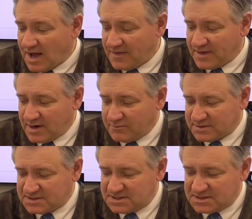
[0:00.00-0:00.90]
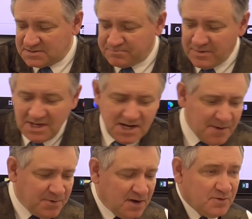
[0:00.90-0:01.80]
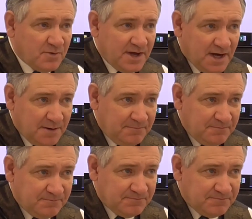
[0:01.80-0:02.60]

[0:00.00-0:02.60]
And then it would speed up on the way up,